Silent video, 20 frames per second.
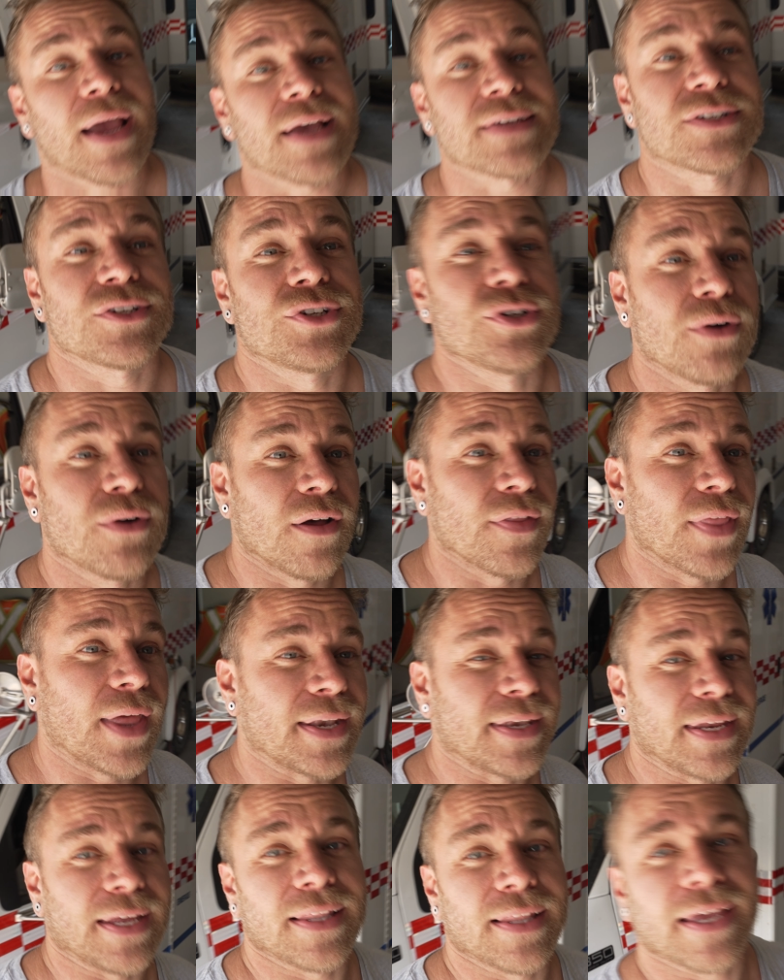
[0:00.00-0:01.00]
has to do all
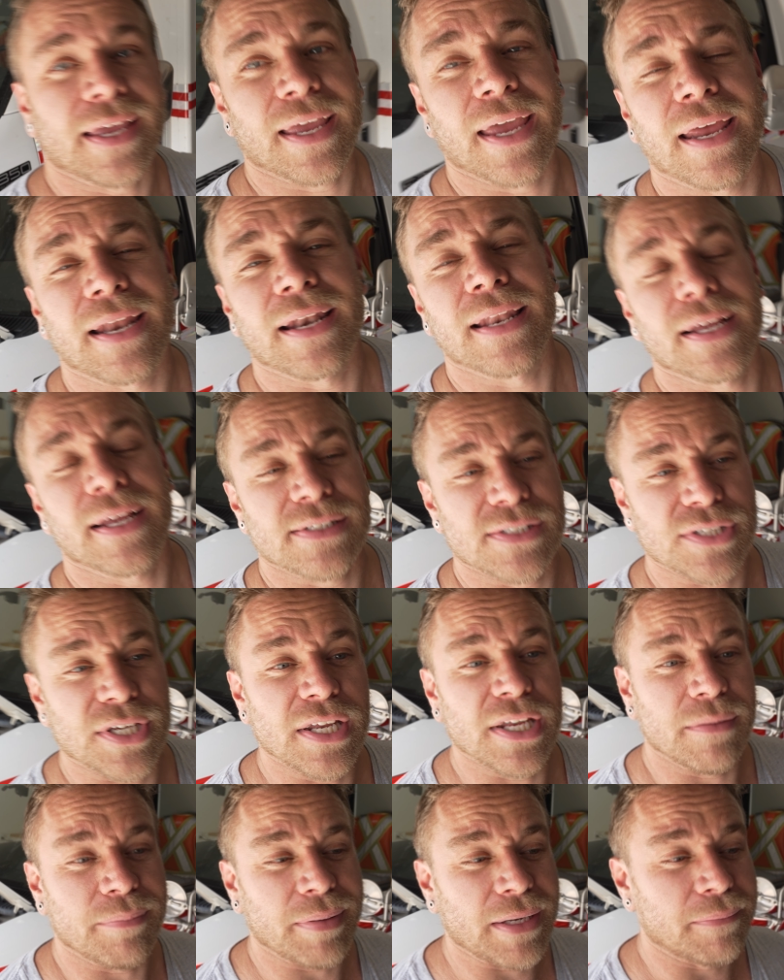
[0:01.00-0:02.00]
that dealing, and that's
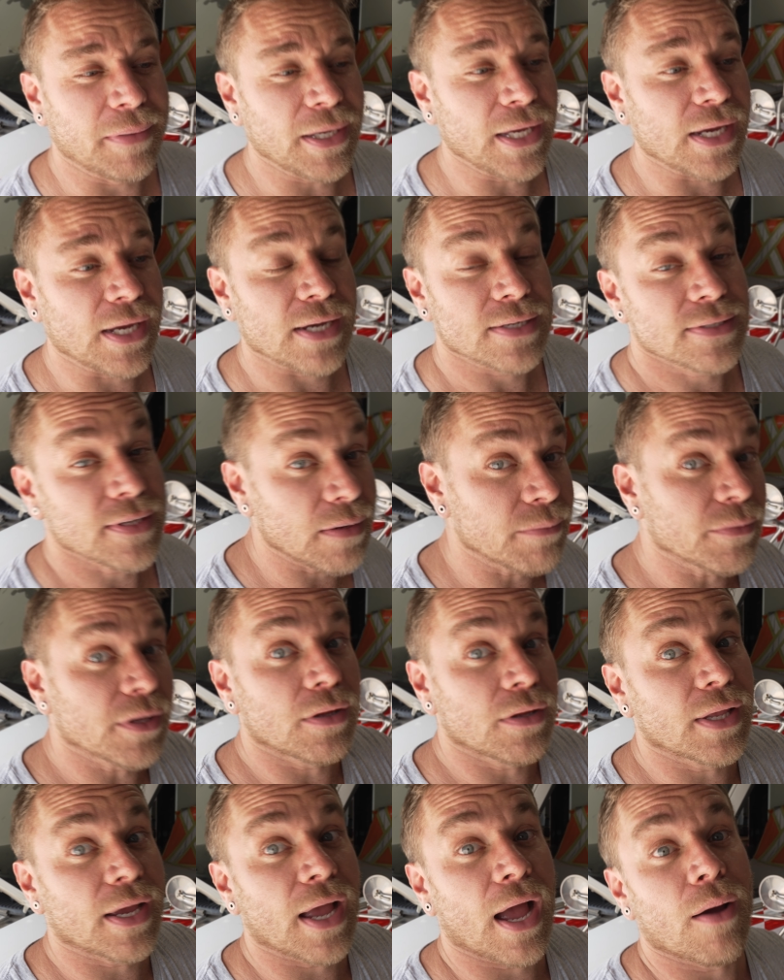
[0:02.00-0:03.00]
gonna be me, because I'm the
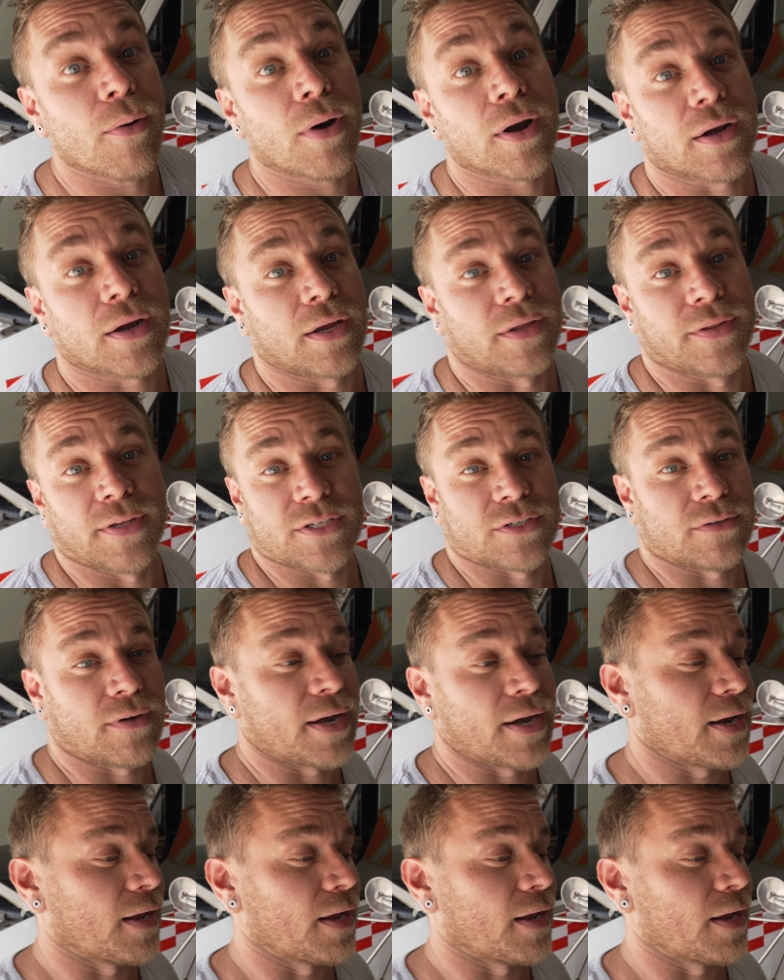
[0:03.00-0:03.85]
only guy working on this right